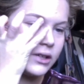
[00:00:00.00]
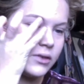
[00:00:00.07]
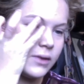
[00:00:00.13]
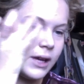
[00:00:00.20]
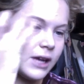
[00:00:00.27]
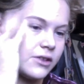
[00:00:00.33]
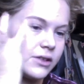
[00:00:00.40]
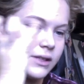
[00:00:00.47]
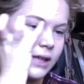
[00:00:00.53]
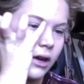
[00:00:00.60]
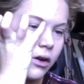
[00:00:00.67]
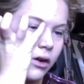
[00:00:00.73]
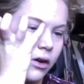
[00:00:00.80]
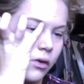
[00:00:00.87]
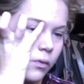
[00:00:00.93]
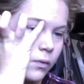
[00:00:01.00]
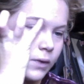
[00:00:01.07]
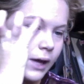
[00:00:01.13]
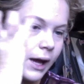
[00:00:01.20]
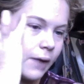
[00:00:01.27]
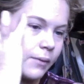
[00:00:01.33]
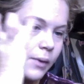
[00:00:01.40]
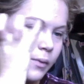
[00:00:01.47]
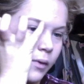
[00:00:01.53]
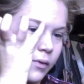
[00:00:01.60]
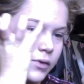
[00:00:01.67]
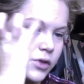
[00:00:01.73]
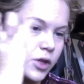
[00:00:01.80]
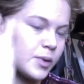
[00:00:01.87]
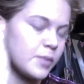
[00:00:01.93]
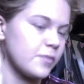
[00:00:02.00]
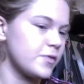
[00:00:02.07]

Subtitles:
You can't just say, oh yeah, we were super,